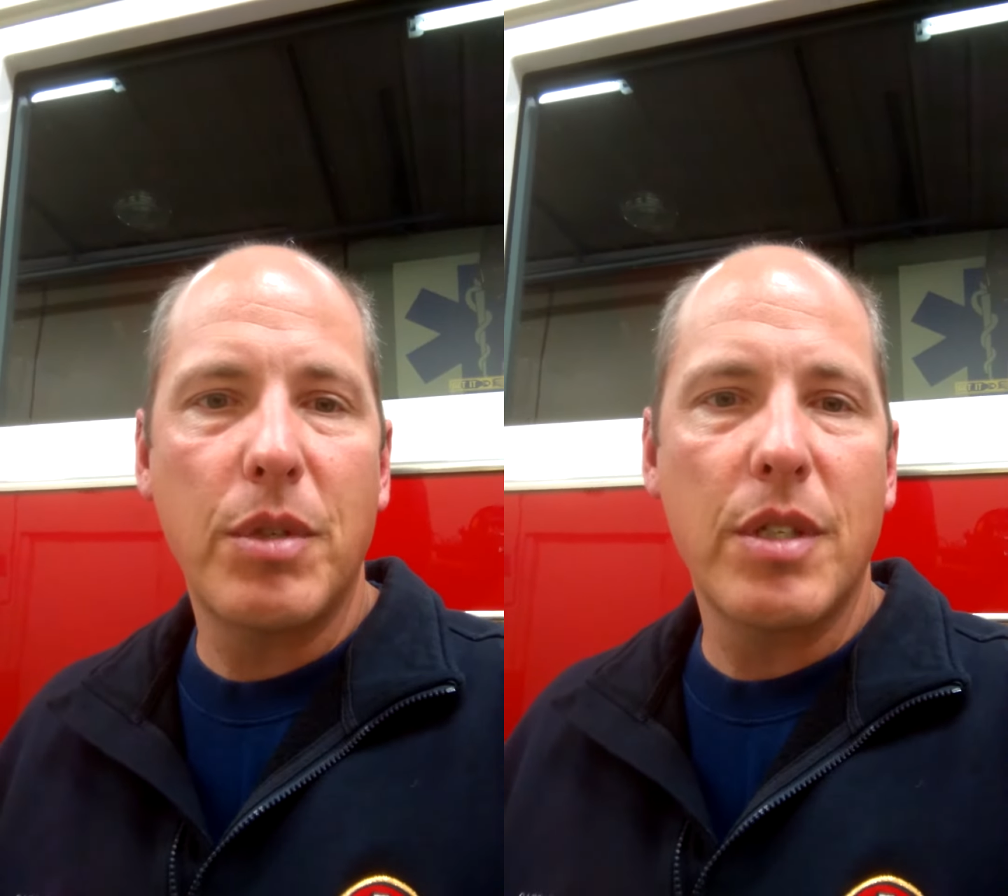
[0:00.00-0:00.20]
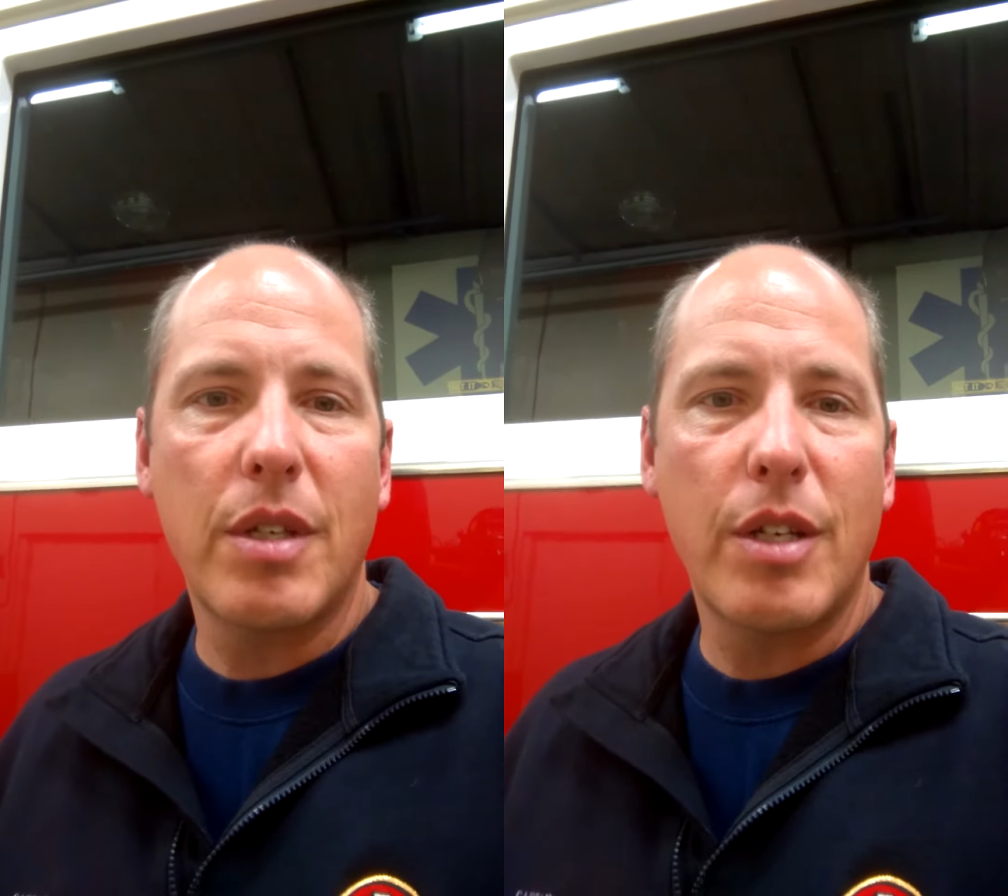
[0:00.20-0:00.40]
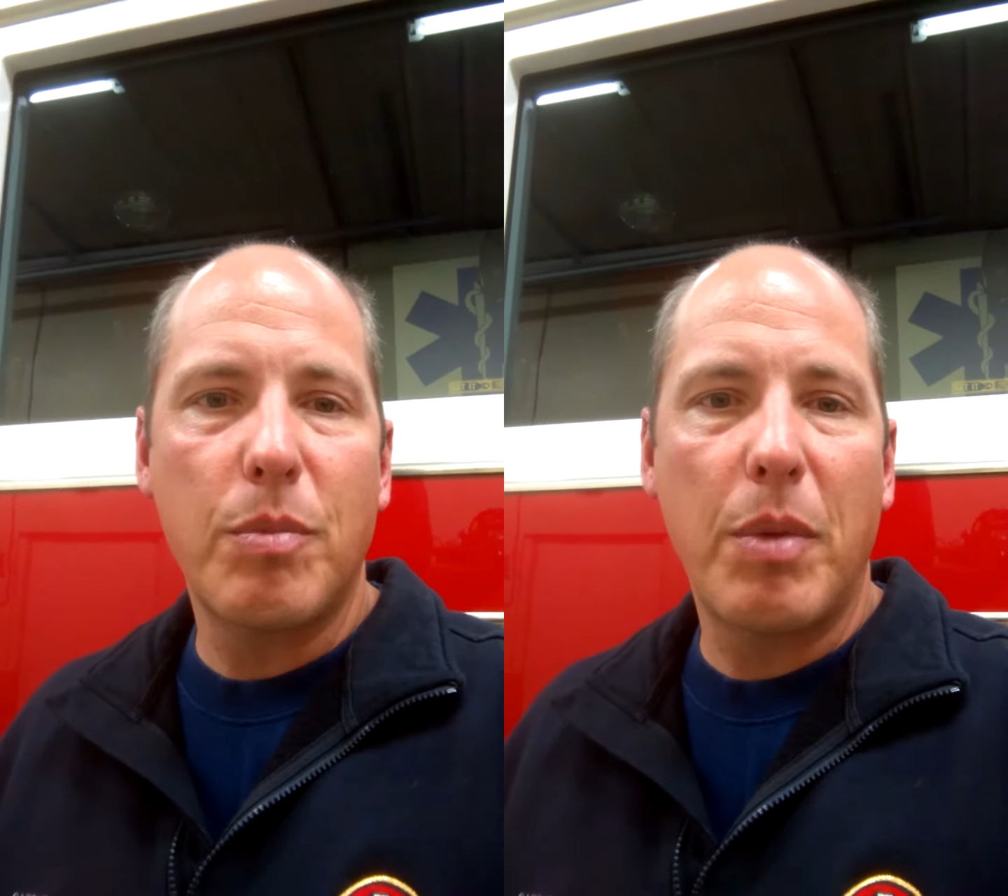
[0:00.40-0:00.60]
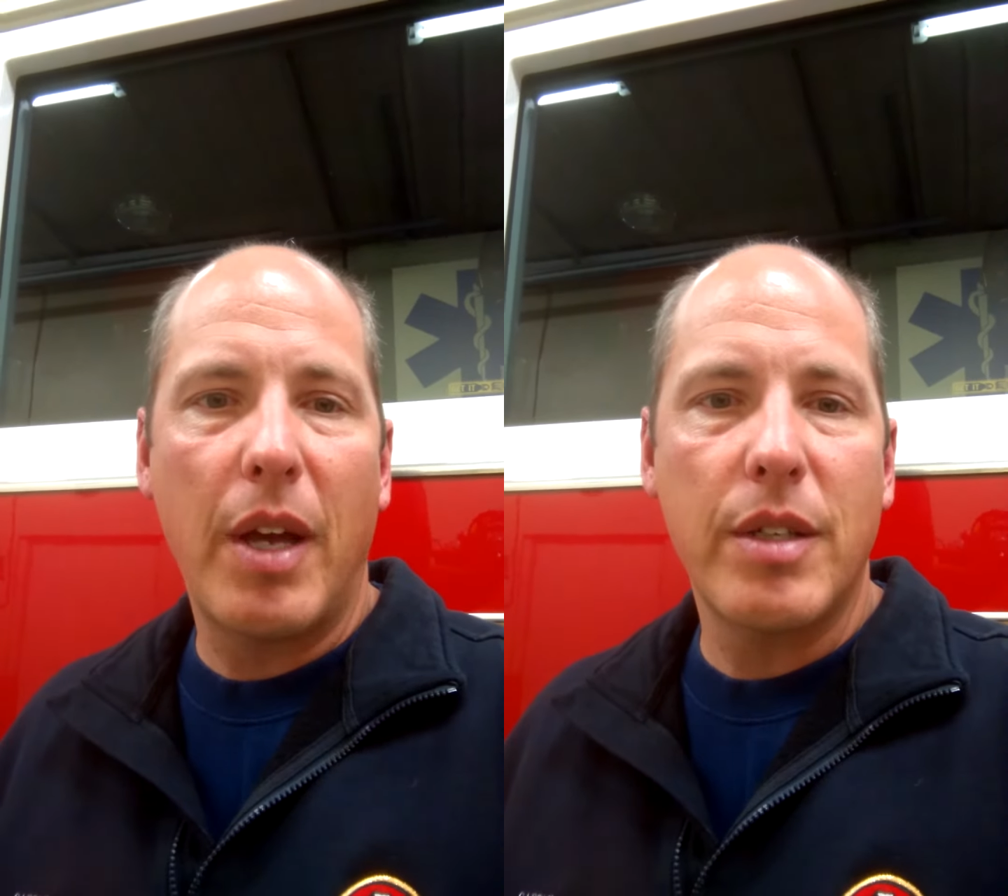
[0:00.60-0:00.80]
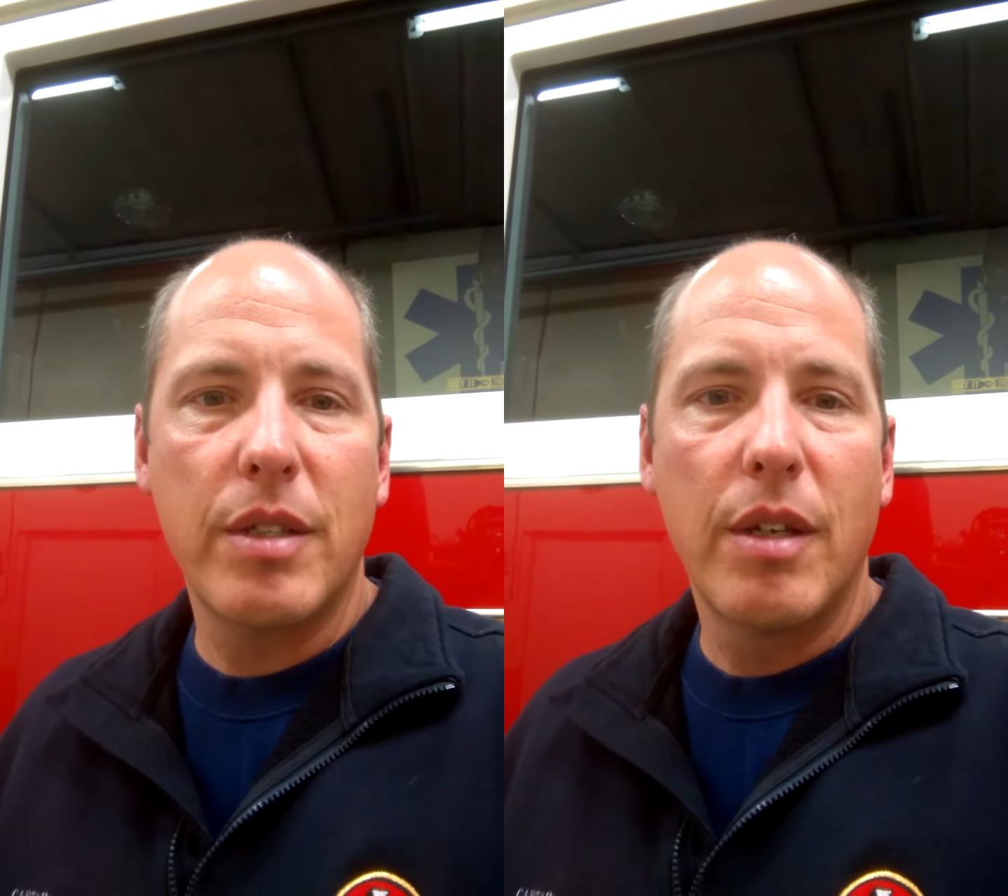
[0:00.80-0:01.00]
and
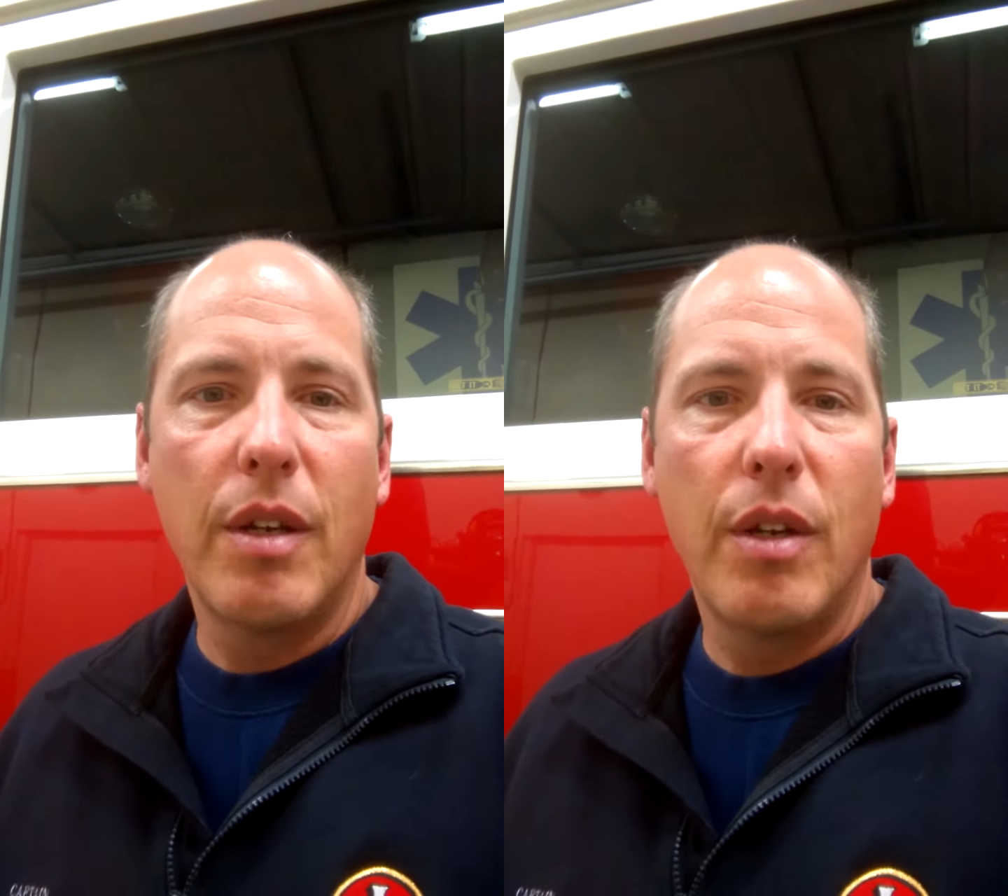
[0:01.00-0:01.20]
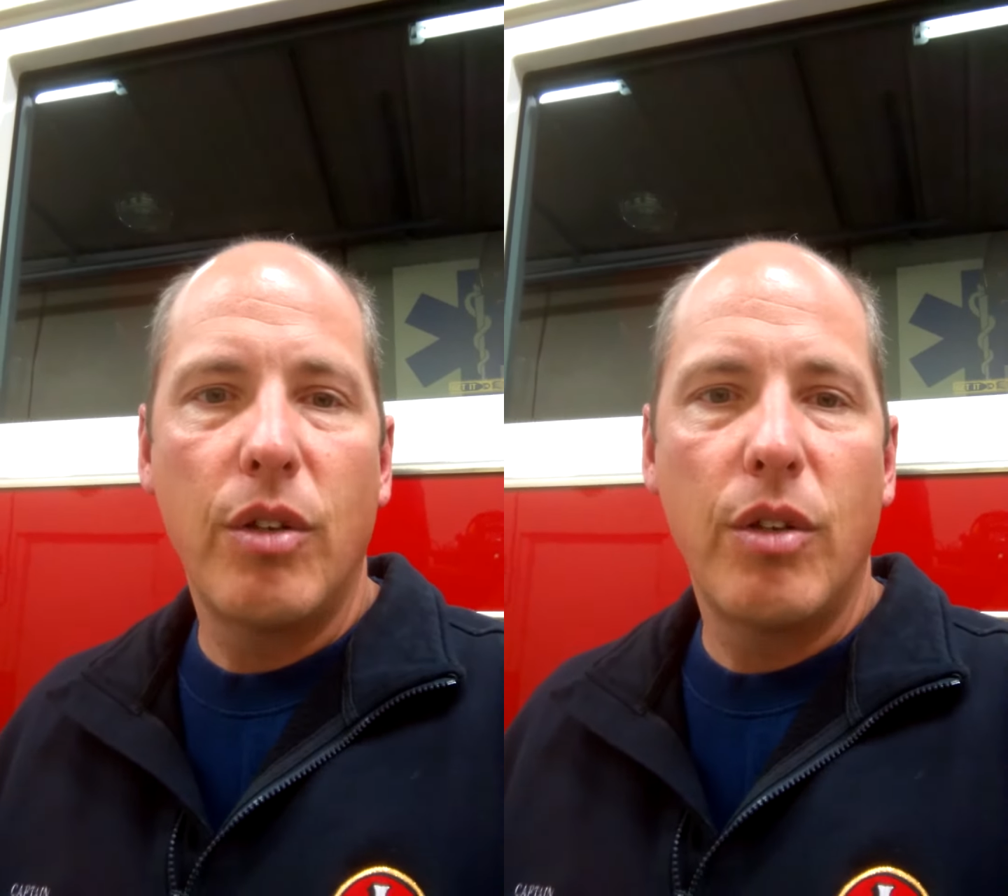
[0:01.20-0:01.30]
suspects?